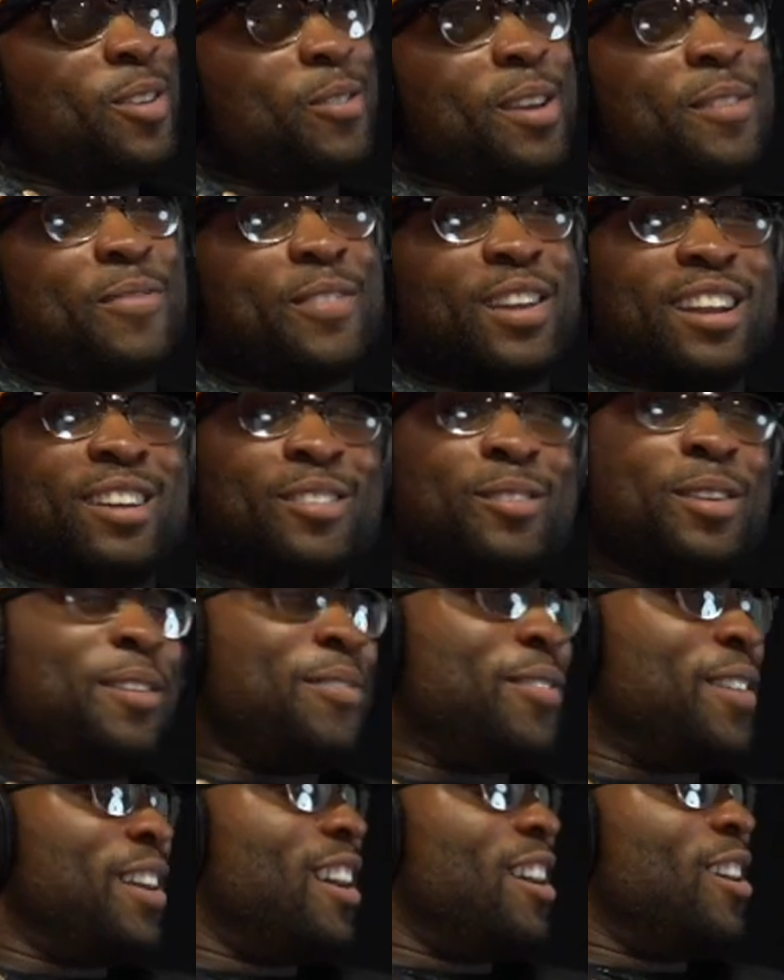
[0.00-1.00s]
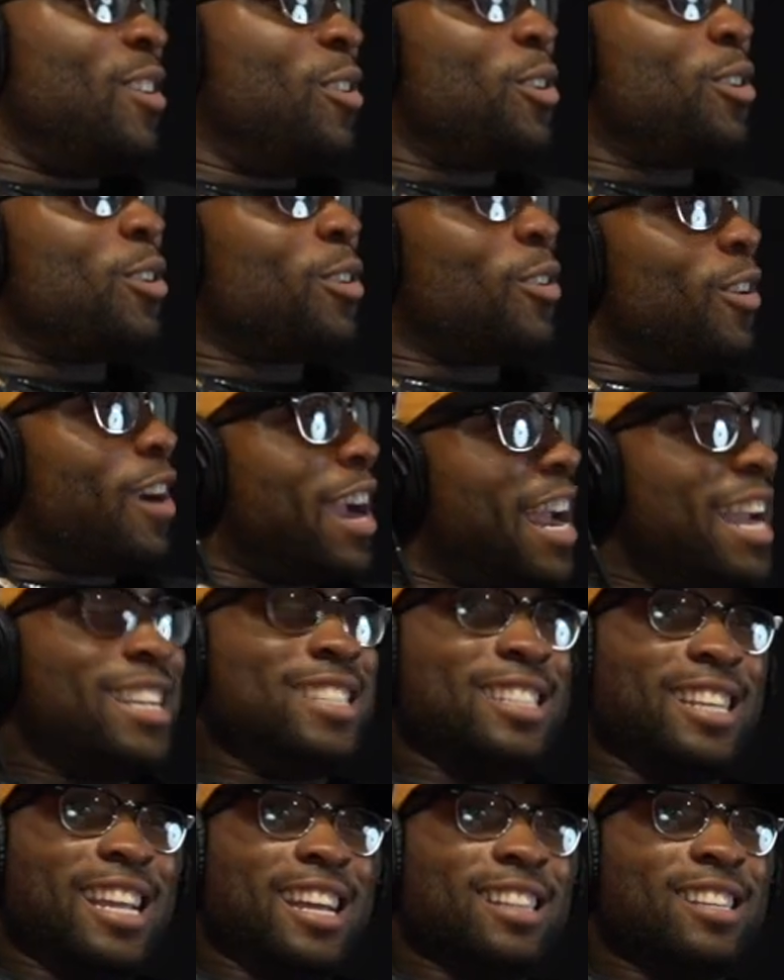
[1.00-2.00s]
we finna, we finna go
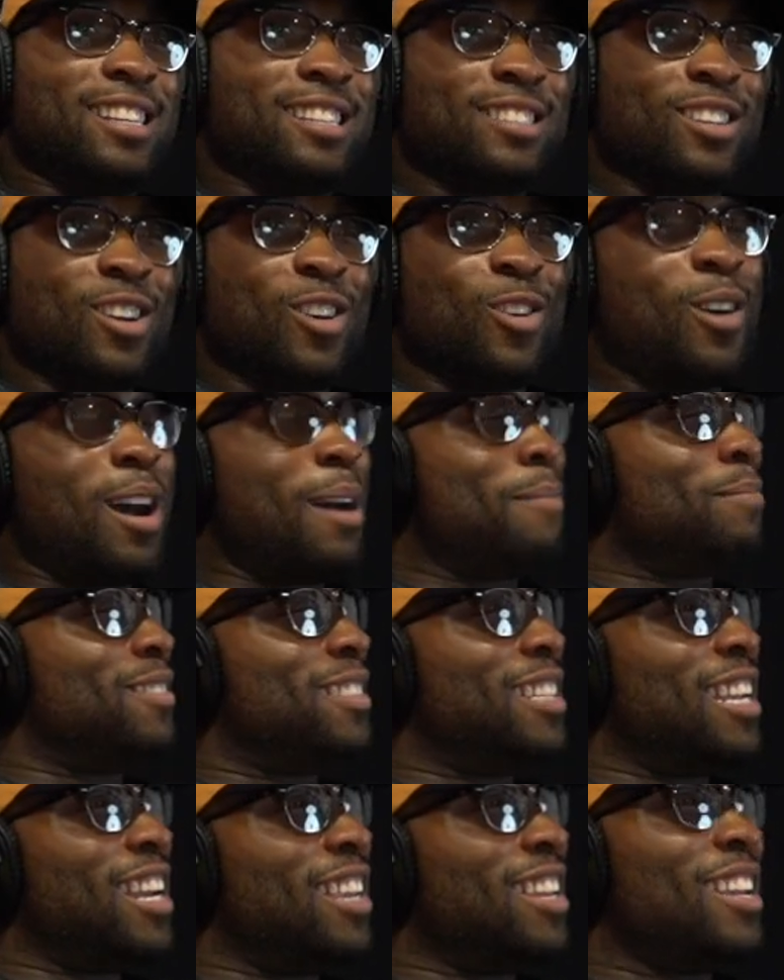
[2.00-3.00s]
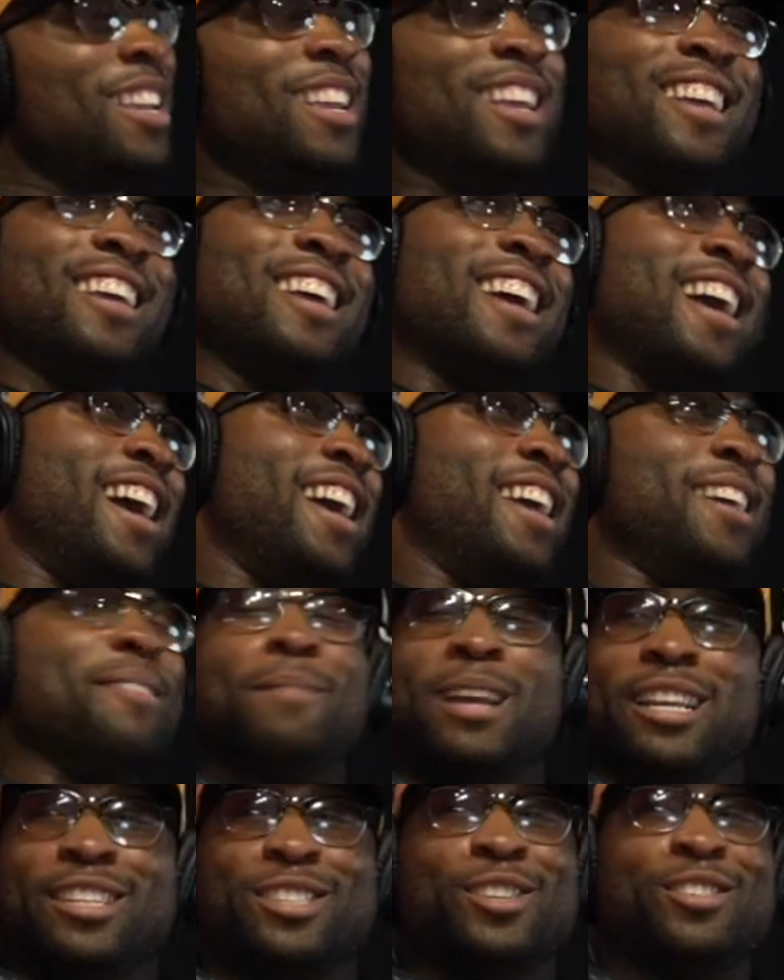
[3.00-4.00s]
crazy at this. Oh, I'm telling. Hey,
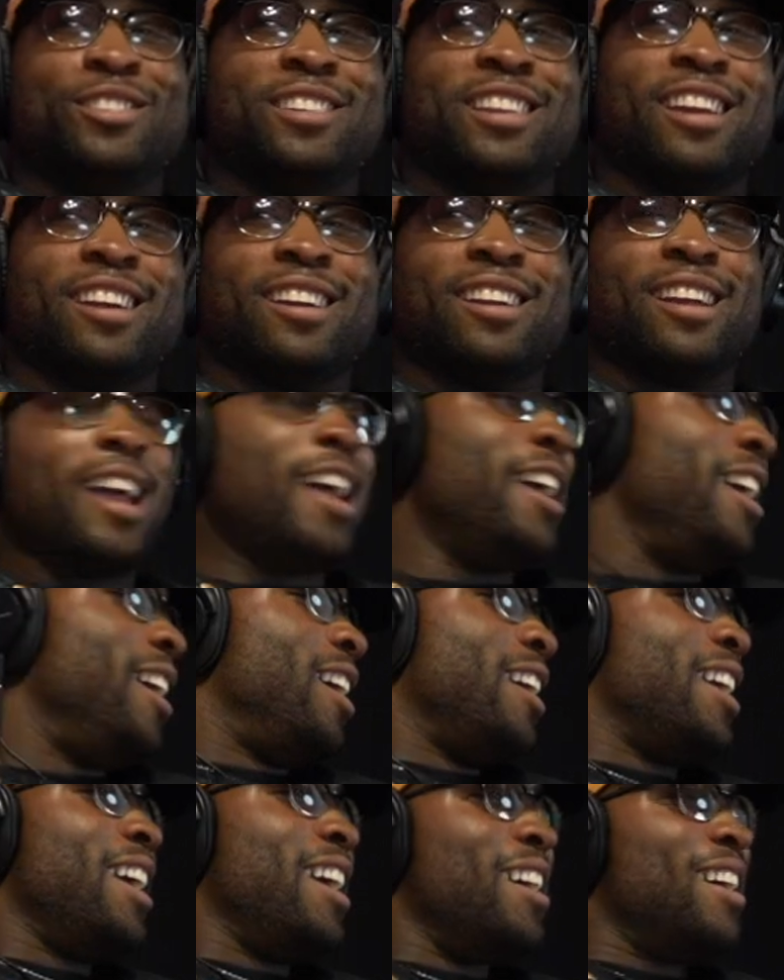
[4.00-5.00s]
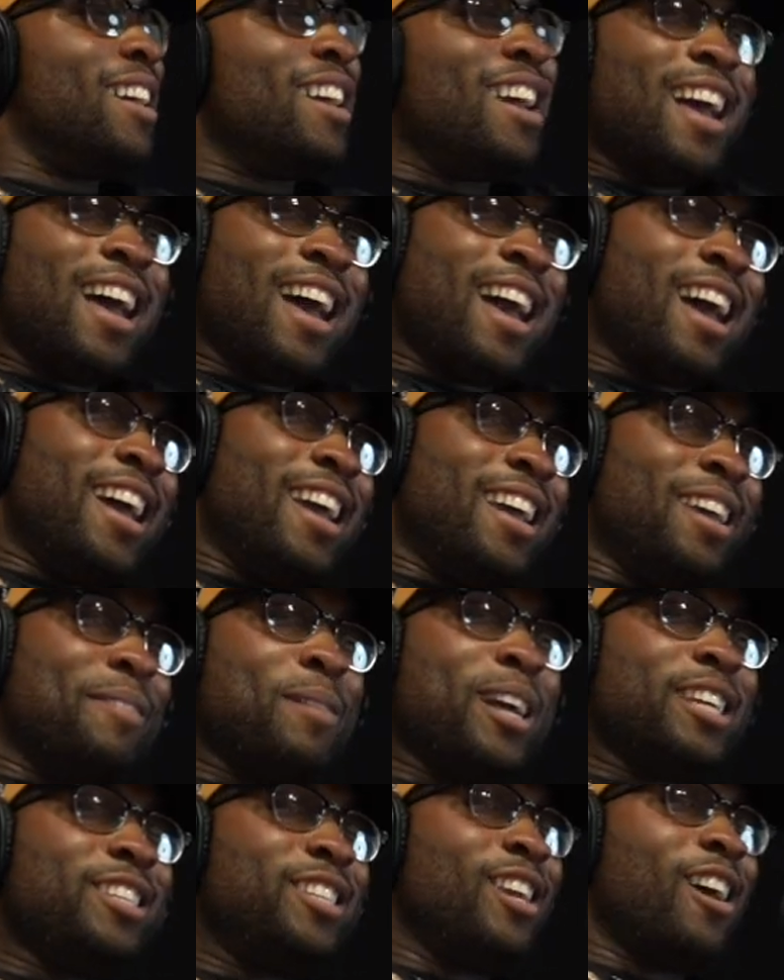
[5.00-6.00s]
make sure you there. Hey, again. Hey,
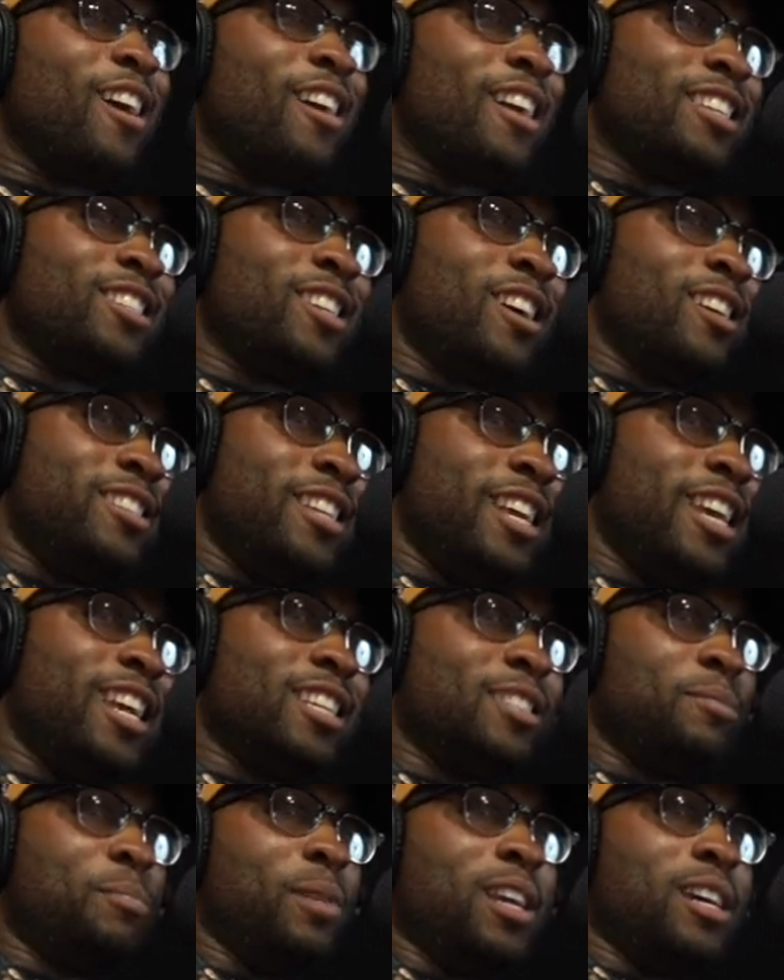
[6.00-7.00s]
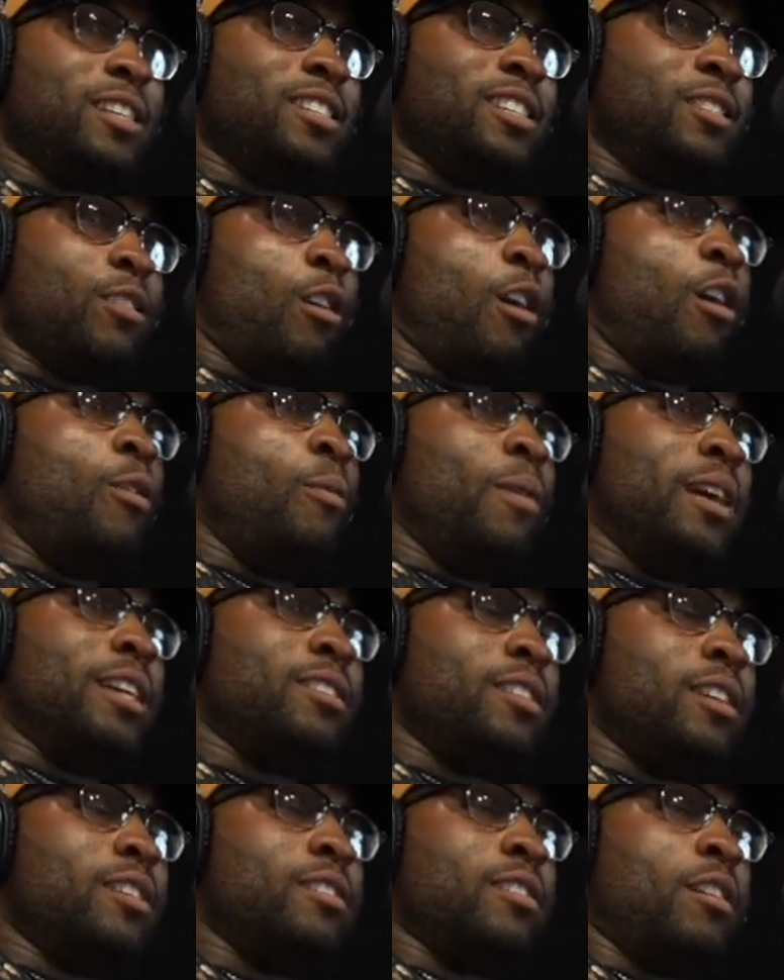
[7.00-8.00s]
make sure y'all get y'all tickets because it's
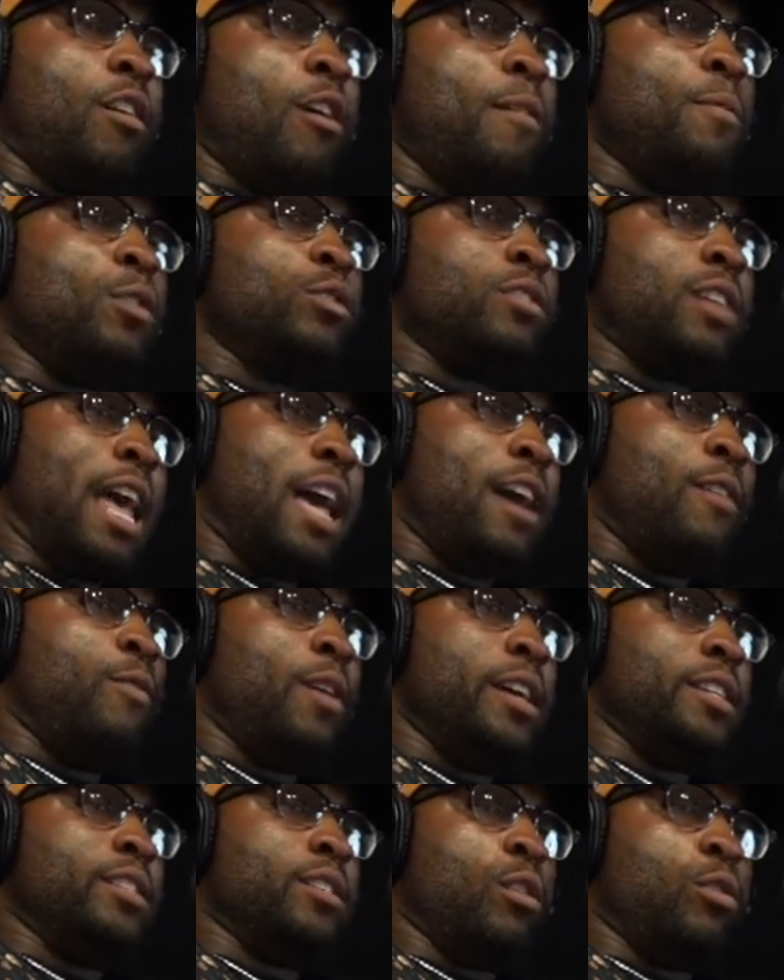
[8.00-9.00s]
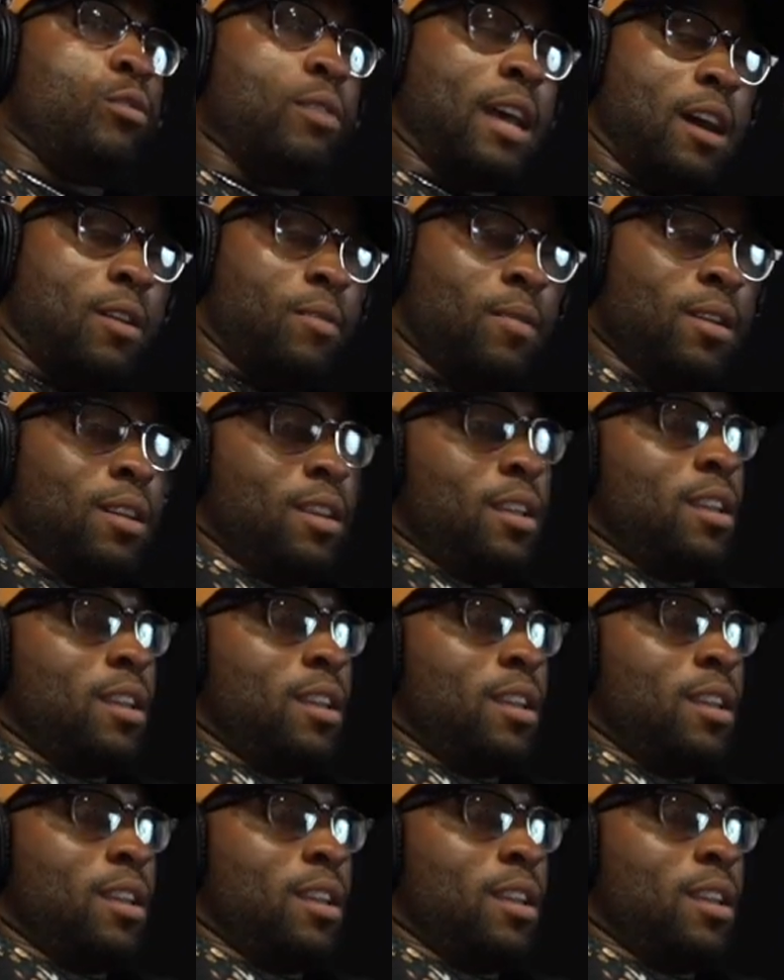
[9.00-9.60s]
always, it's almost halfway sold out.